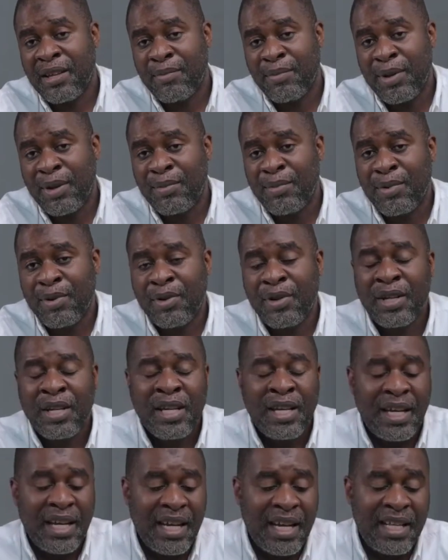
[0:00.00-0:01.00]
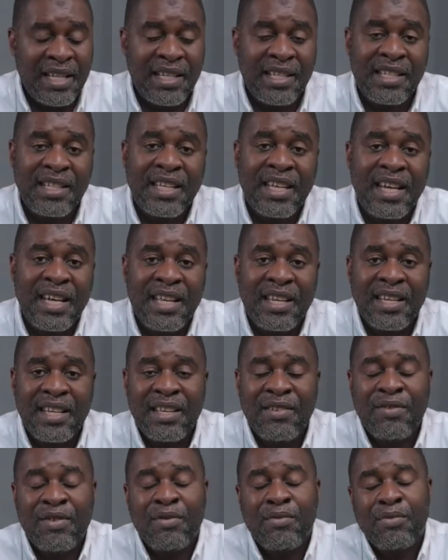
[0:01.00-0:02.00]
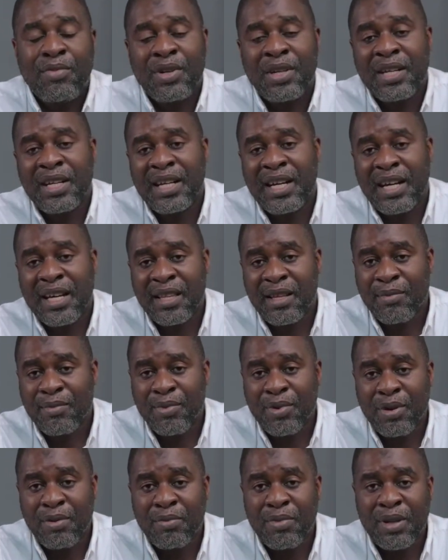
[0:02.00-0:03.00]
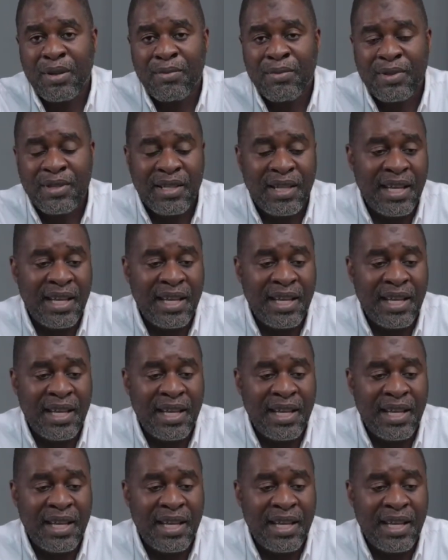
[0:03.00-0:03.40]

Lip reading: people. And it can even bring other problems,